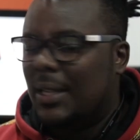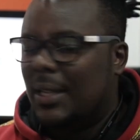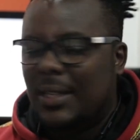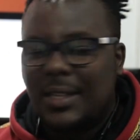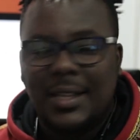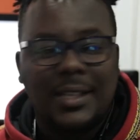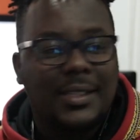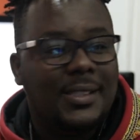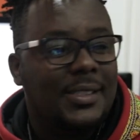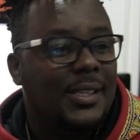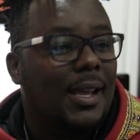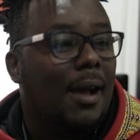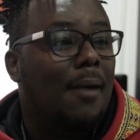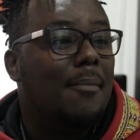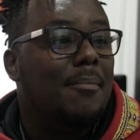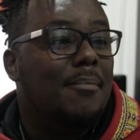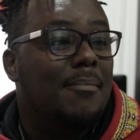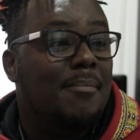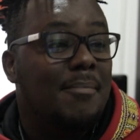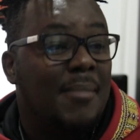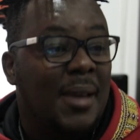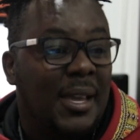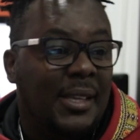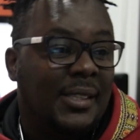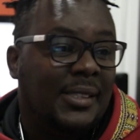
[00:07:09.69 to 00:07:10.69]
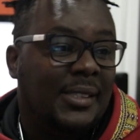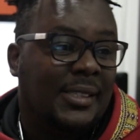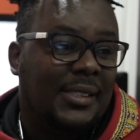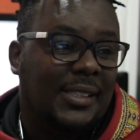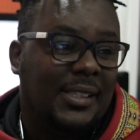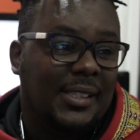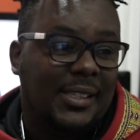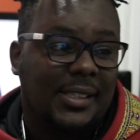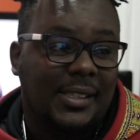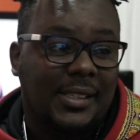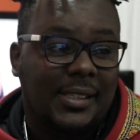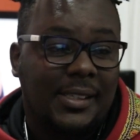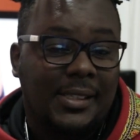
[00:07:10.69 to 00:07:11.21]
It's
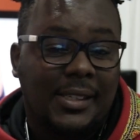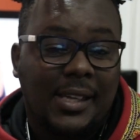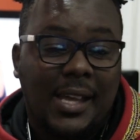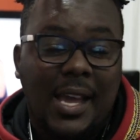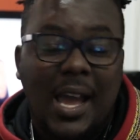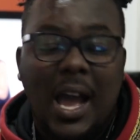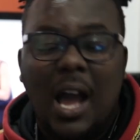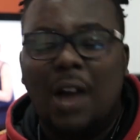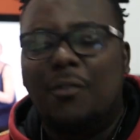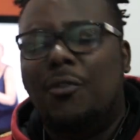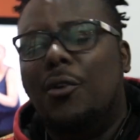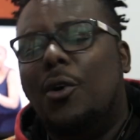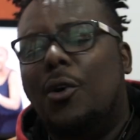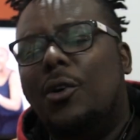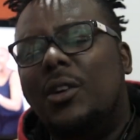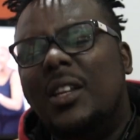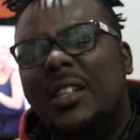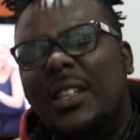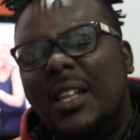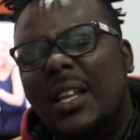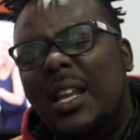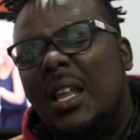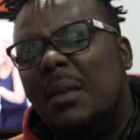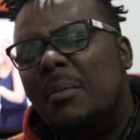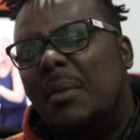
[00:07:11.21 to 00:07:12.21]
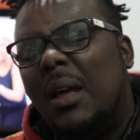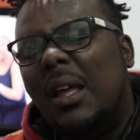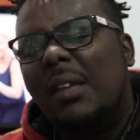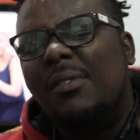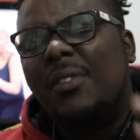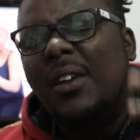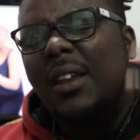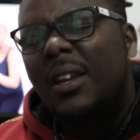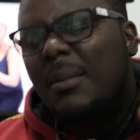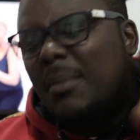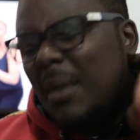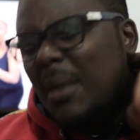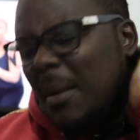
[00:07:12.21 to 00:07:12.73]
amazing. I've forgotten the name. If
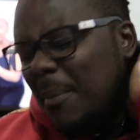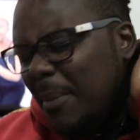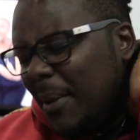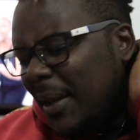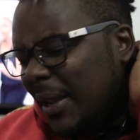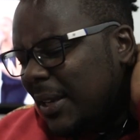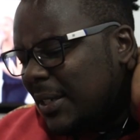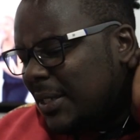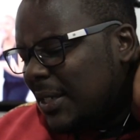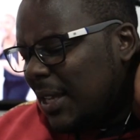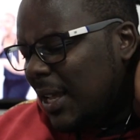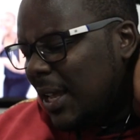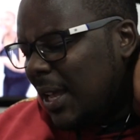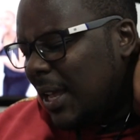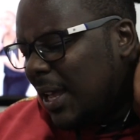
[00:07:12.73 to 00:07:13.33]
I remember it,